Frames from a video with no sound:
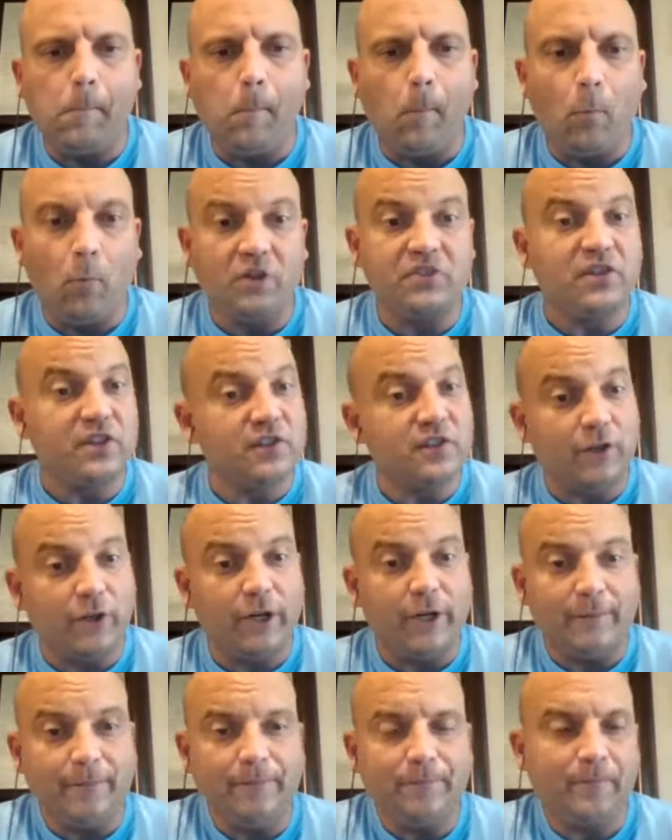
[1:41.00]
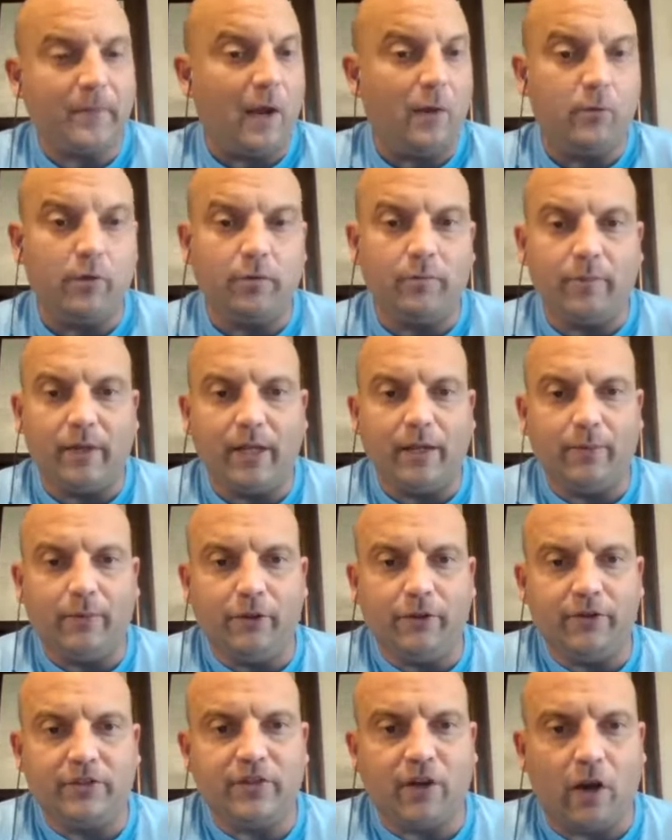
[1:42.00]
which is good. I wouldn't be
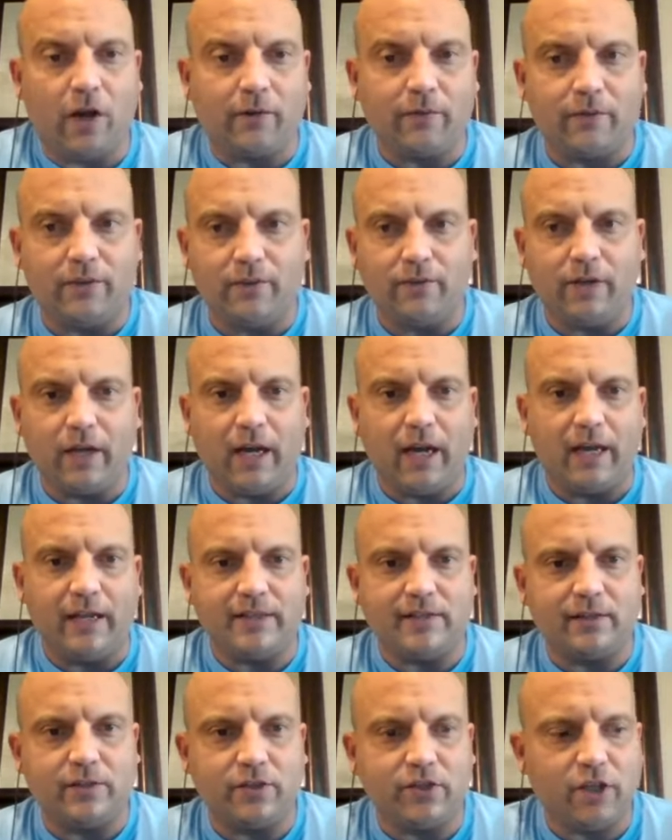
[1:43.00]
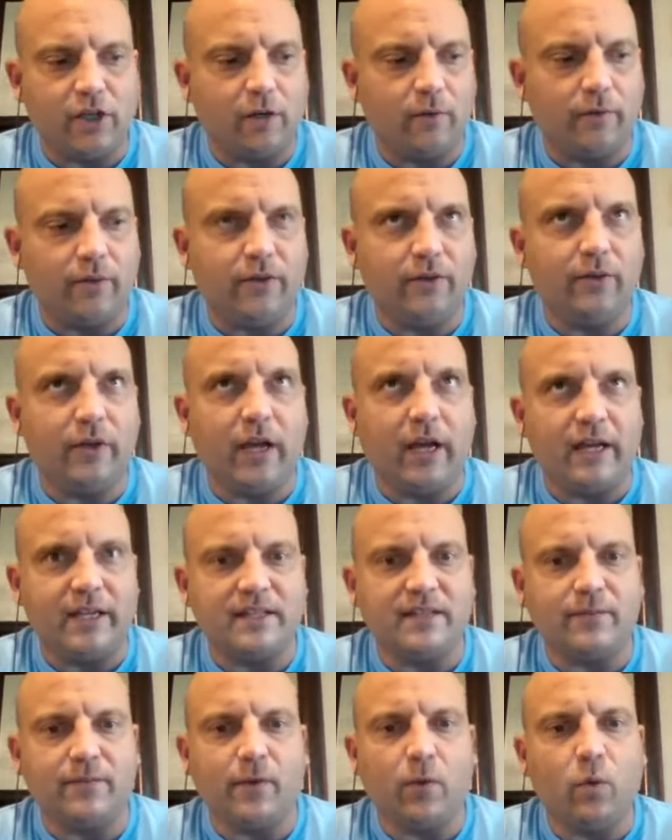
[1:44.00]
able to talk with you guys and share with you
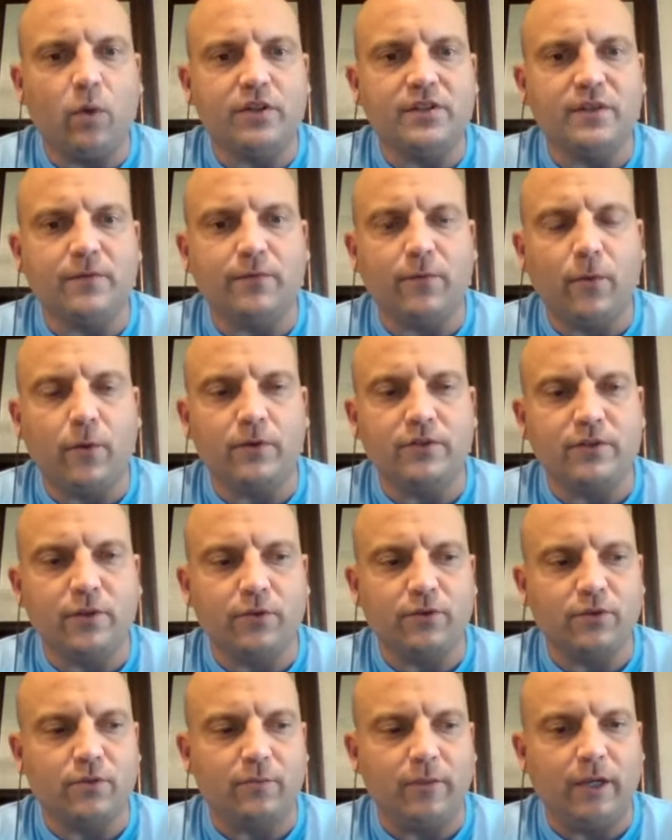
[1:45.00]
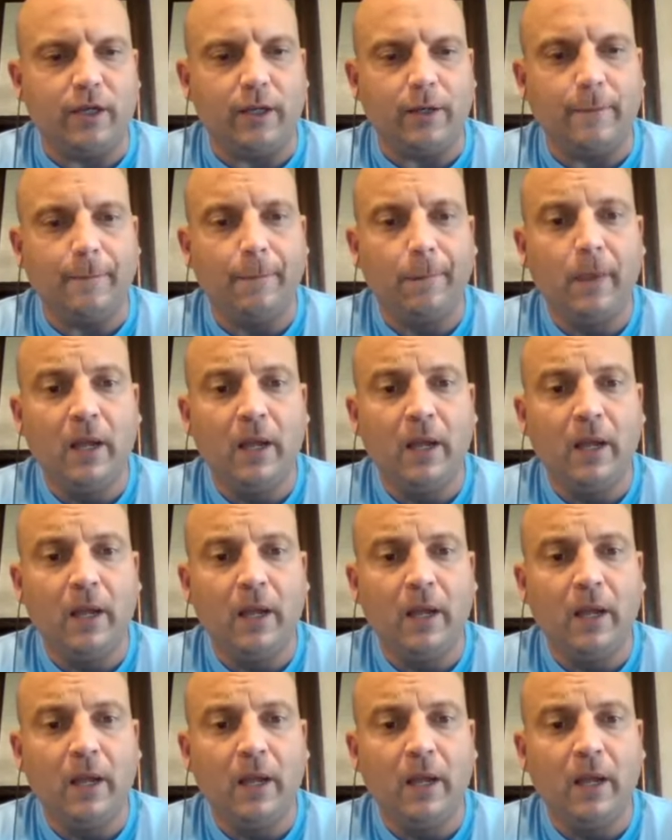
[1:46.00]
guys if it wasn't for social media.